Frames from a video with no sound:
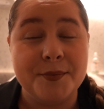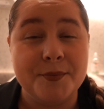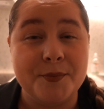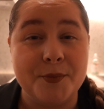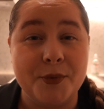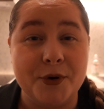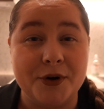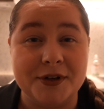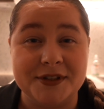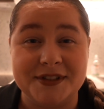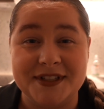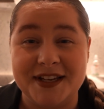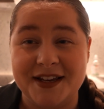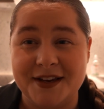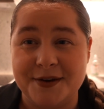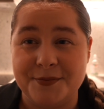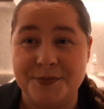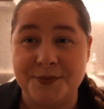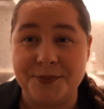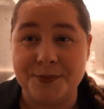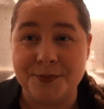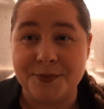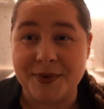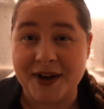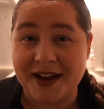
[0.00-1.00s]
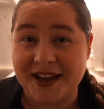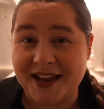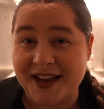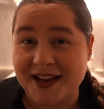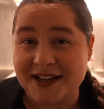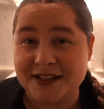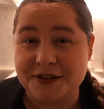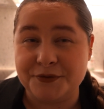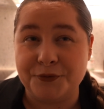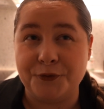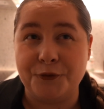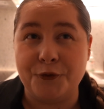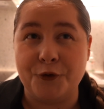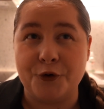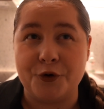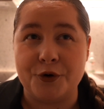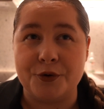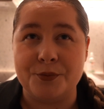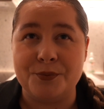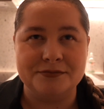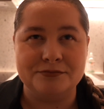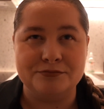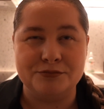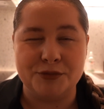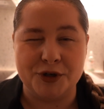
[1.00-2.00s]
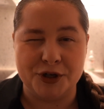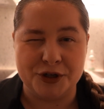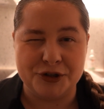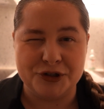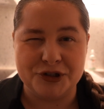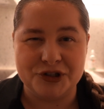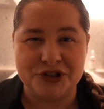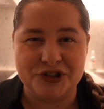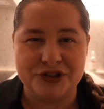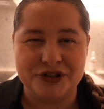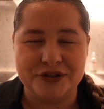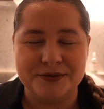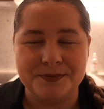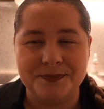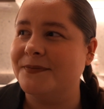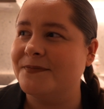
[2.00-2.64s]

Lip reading: bought a baguette for brunch.